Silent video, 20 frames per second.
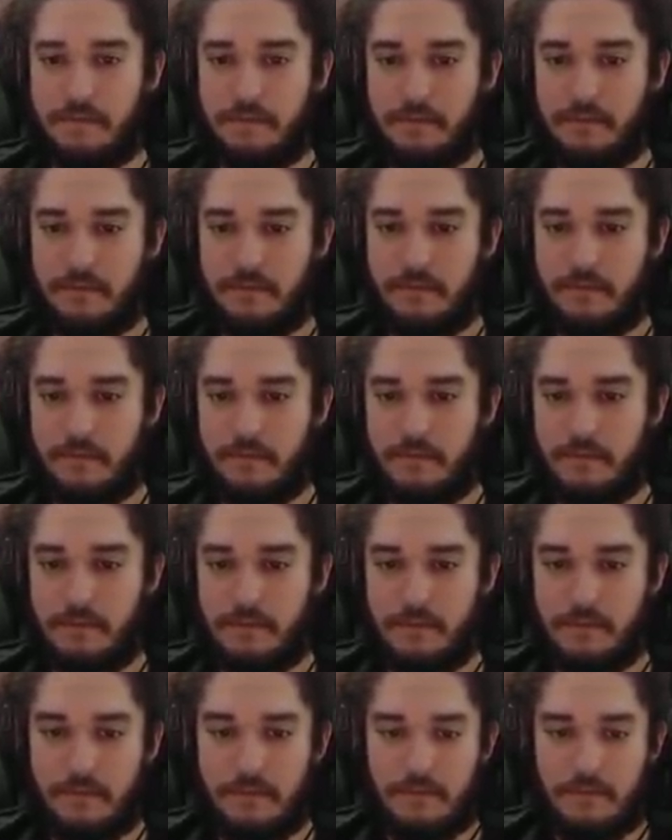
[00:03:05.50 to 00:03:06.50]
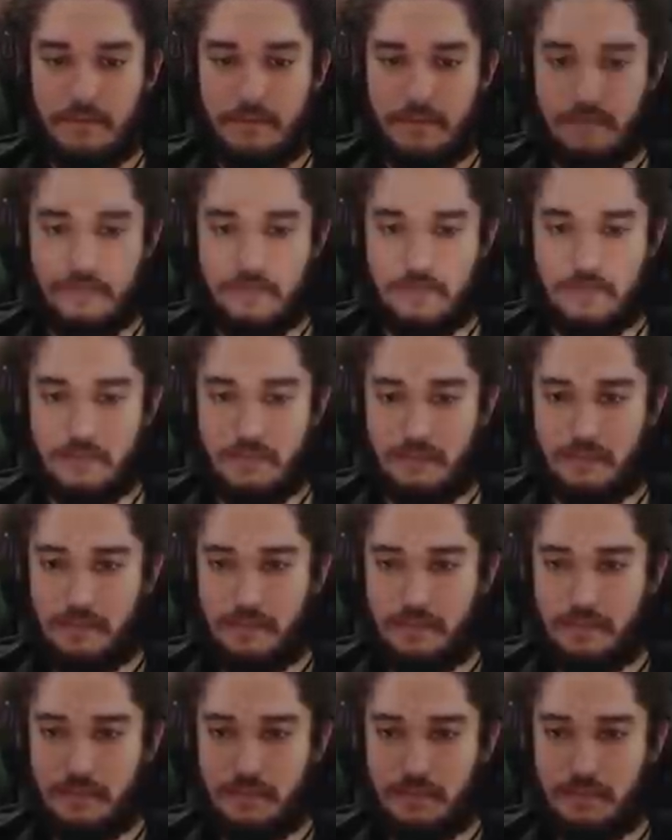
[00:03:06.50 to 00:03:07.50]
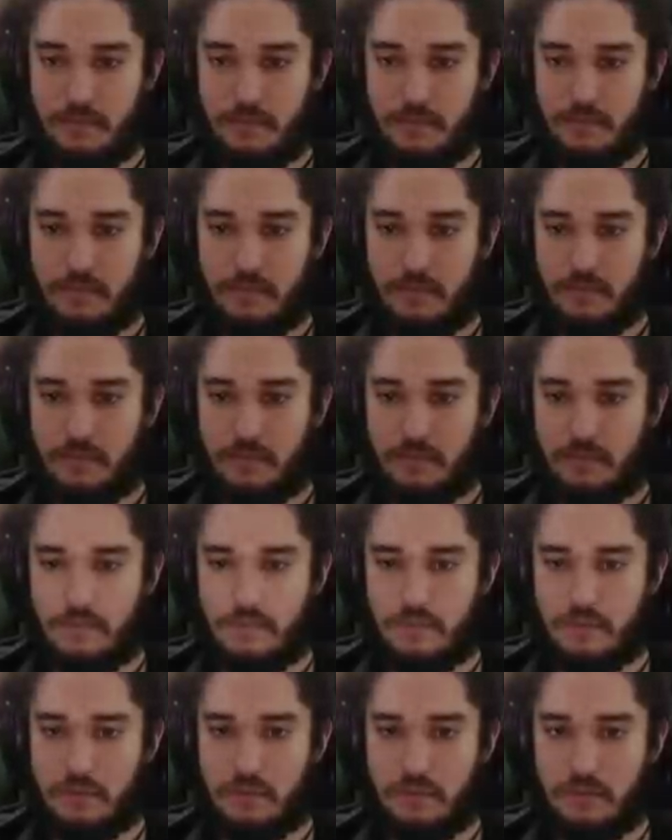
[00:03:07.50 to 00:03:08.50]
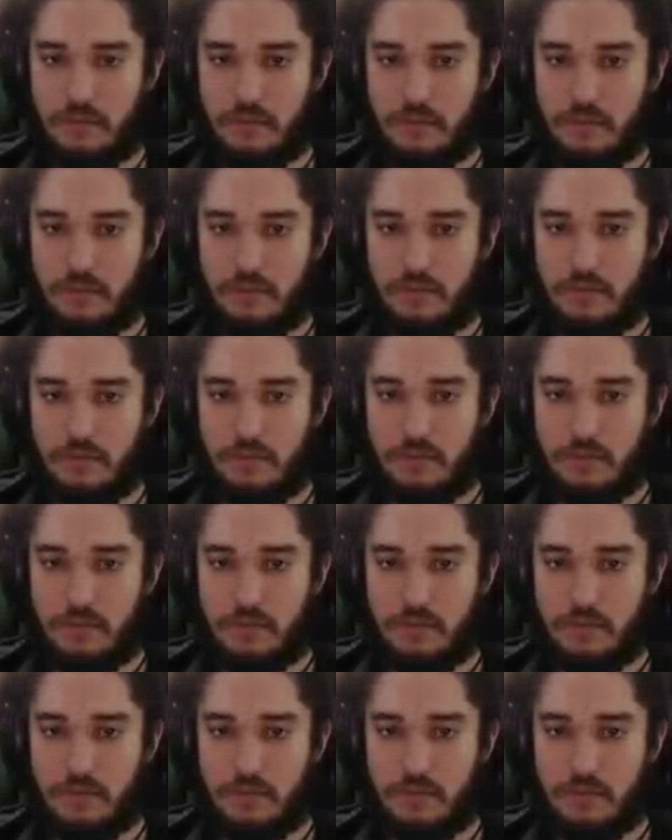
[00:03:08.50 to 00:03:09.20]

(no one is talking)